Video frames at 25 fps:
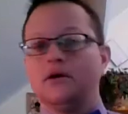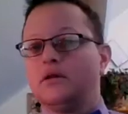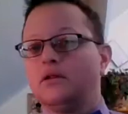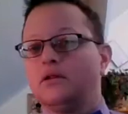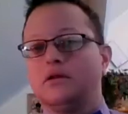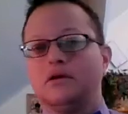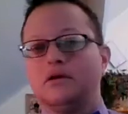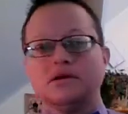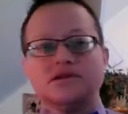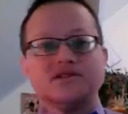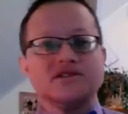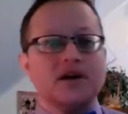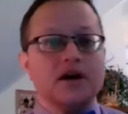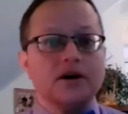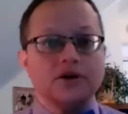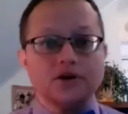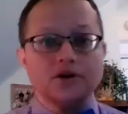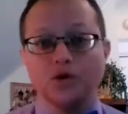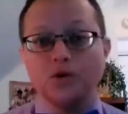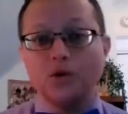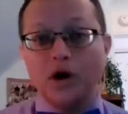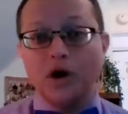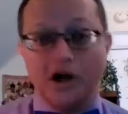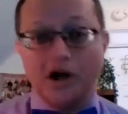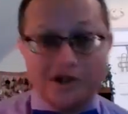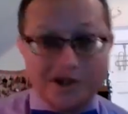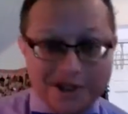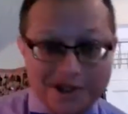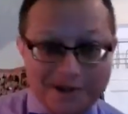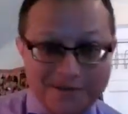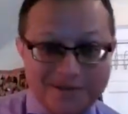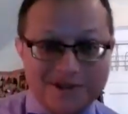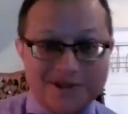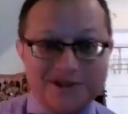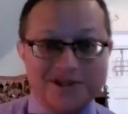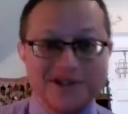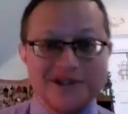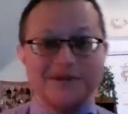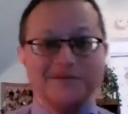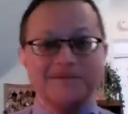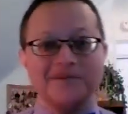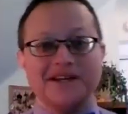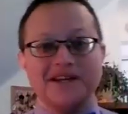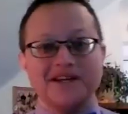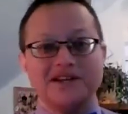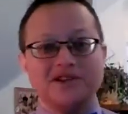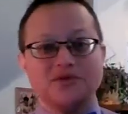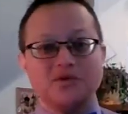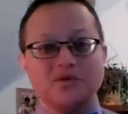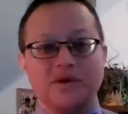the sound your washing machine
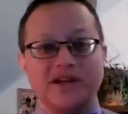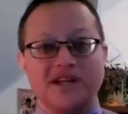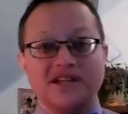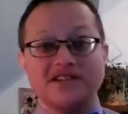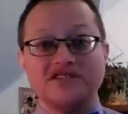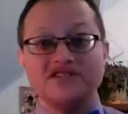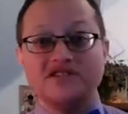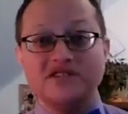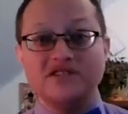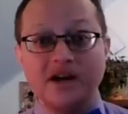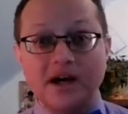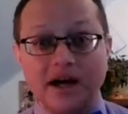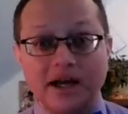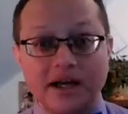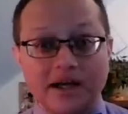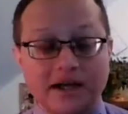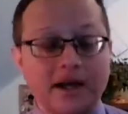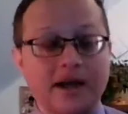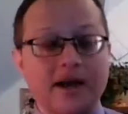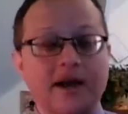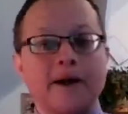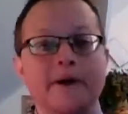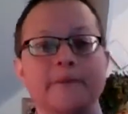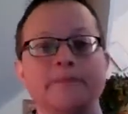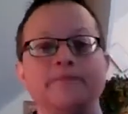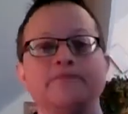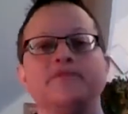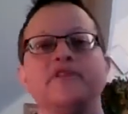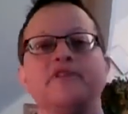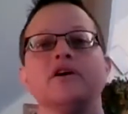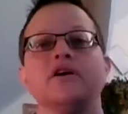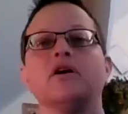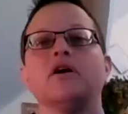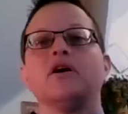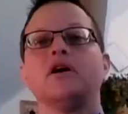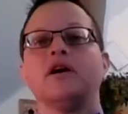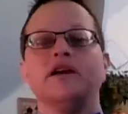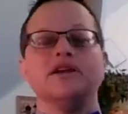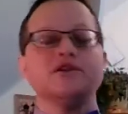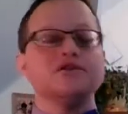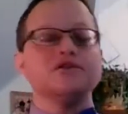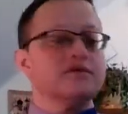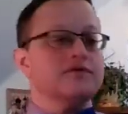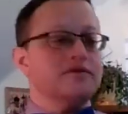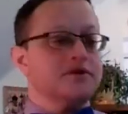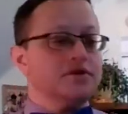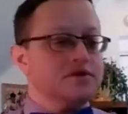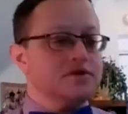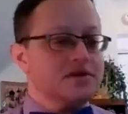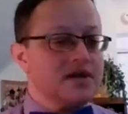makes when it's done. There are
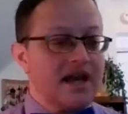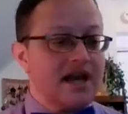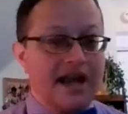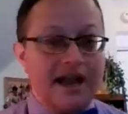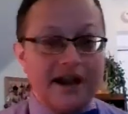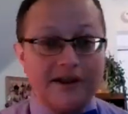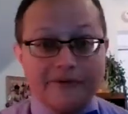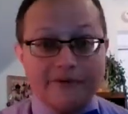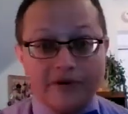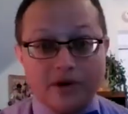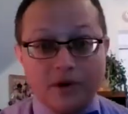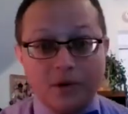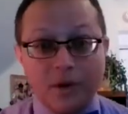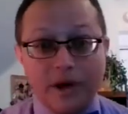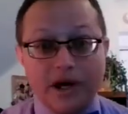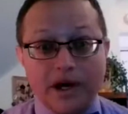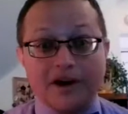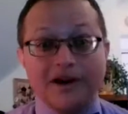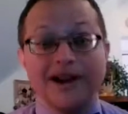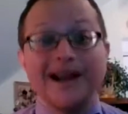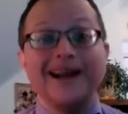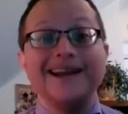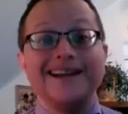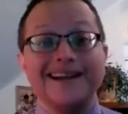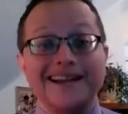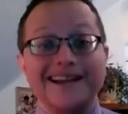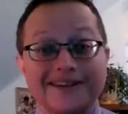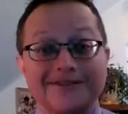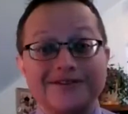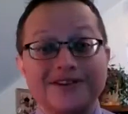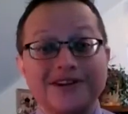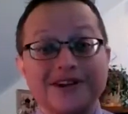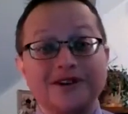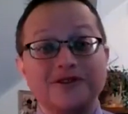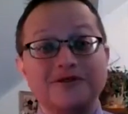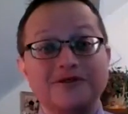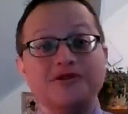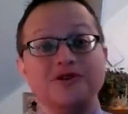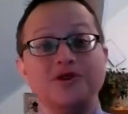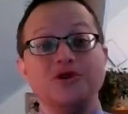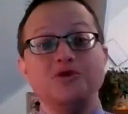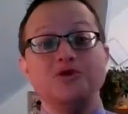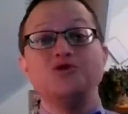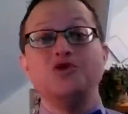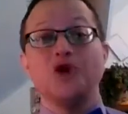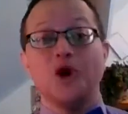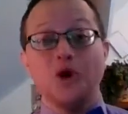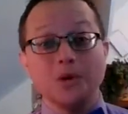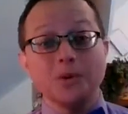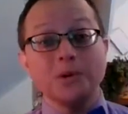intervals everywhere, and even if you
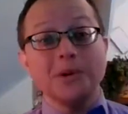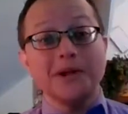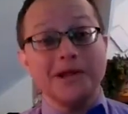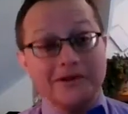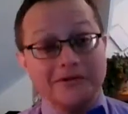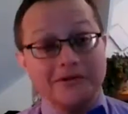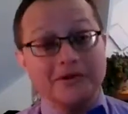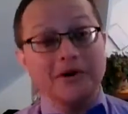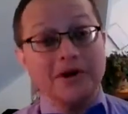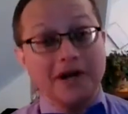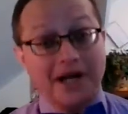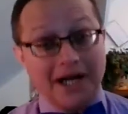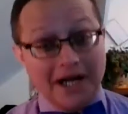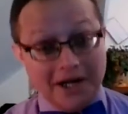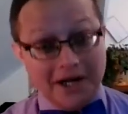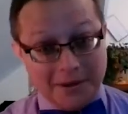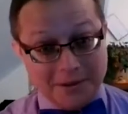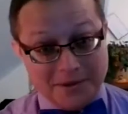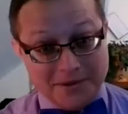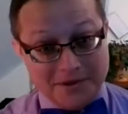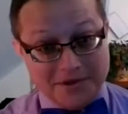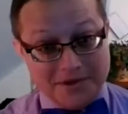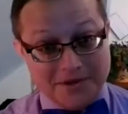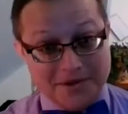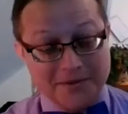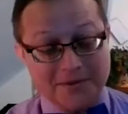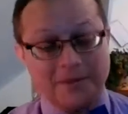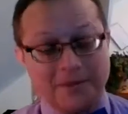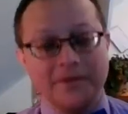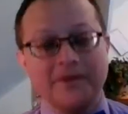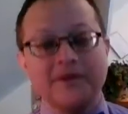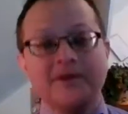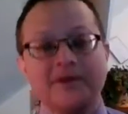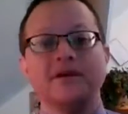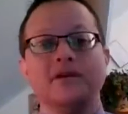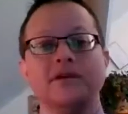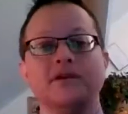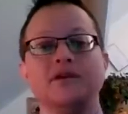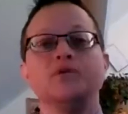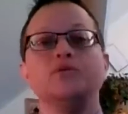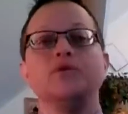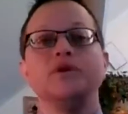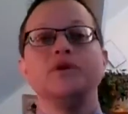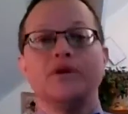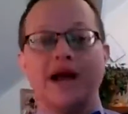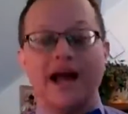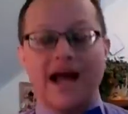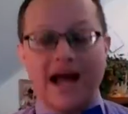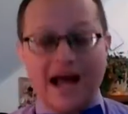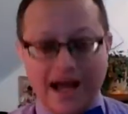don't leave your house, you
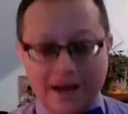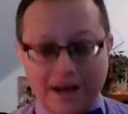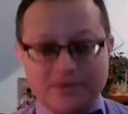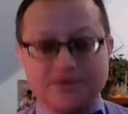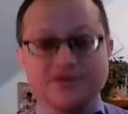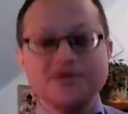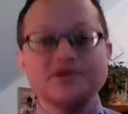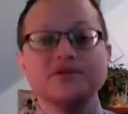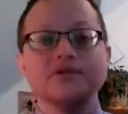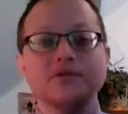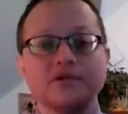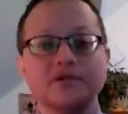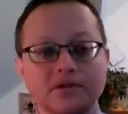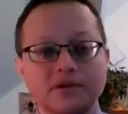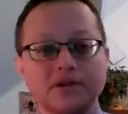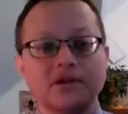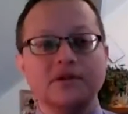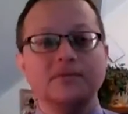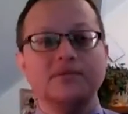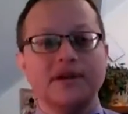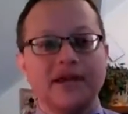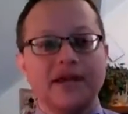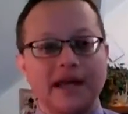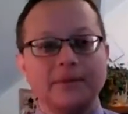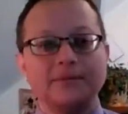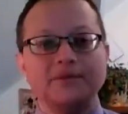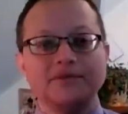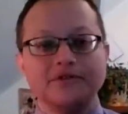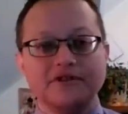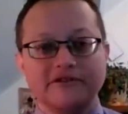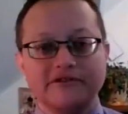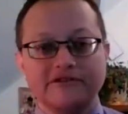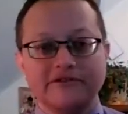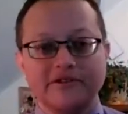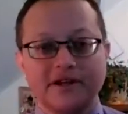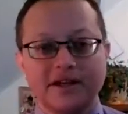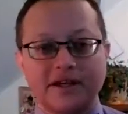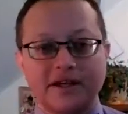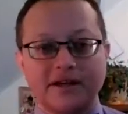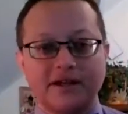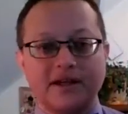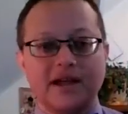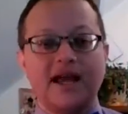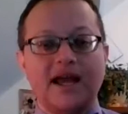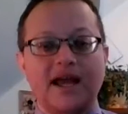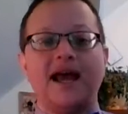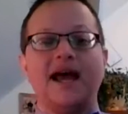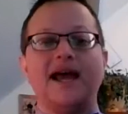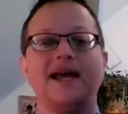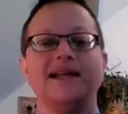will absolutely be able to find
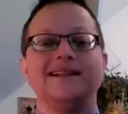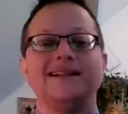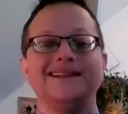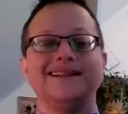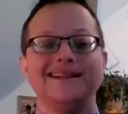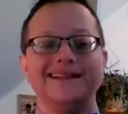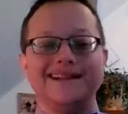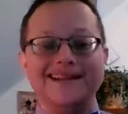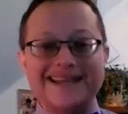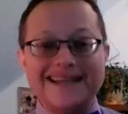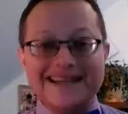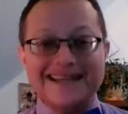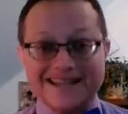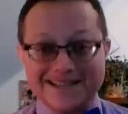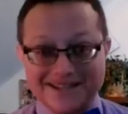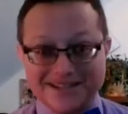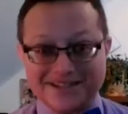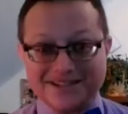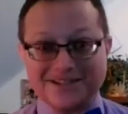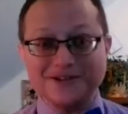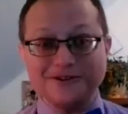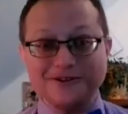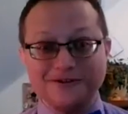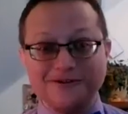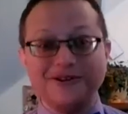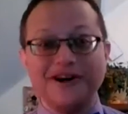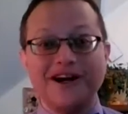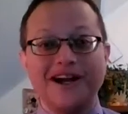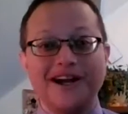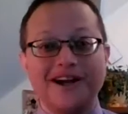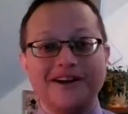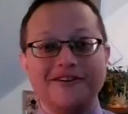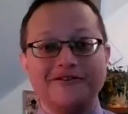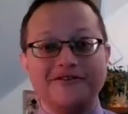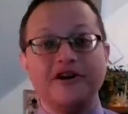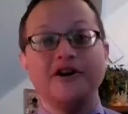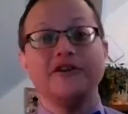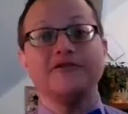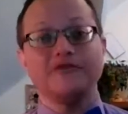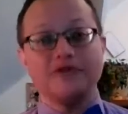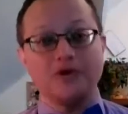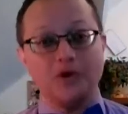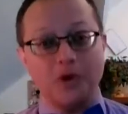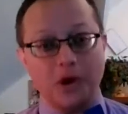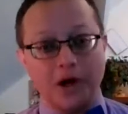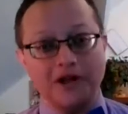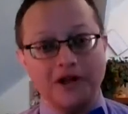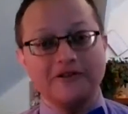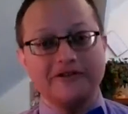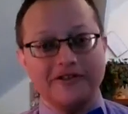at least 5 of
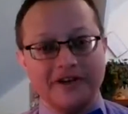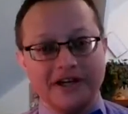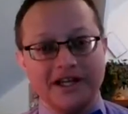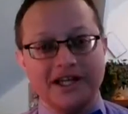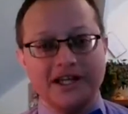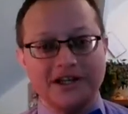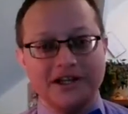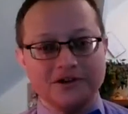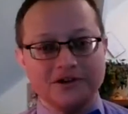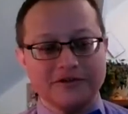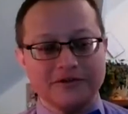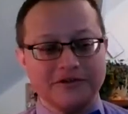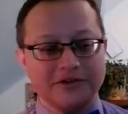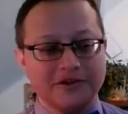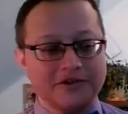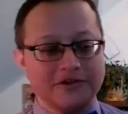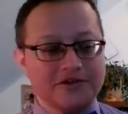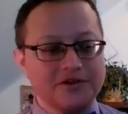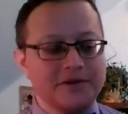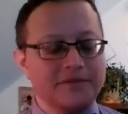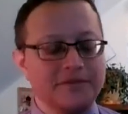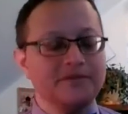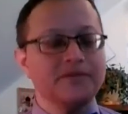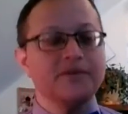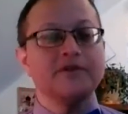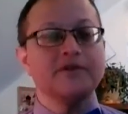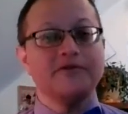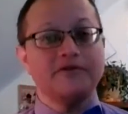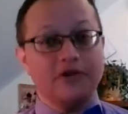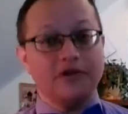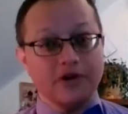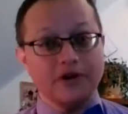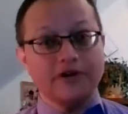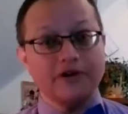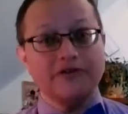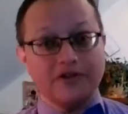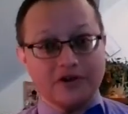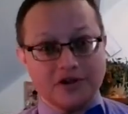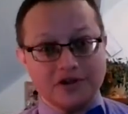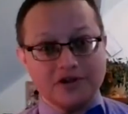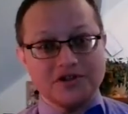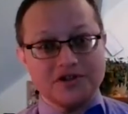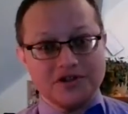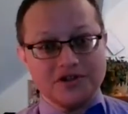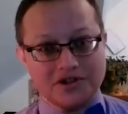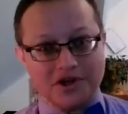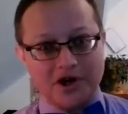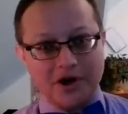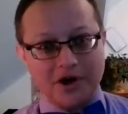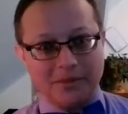qualifying intervals for the first
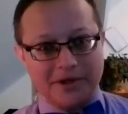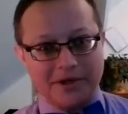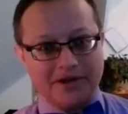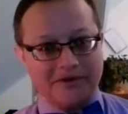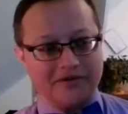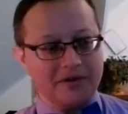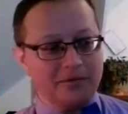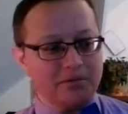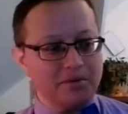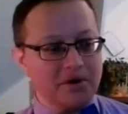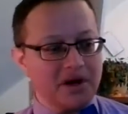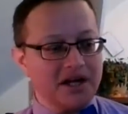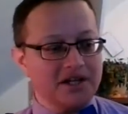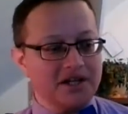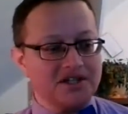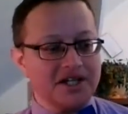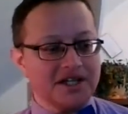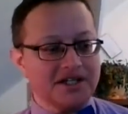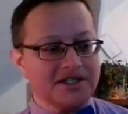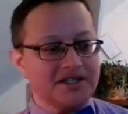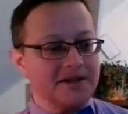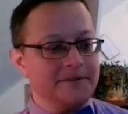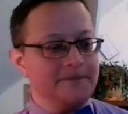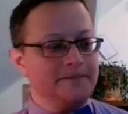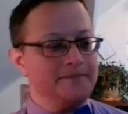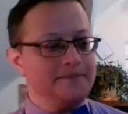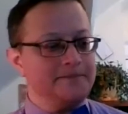installment of the project.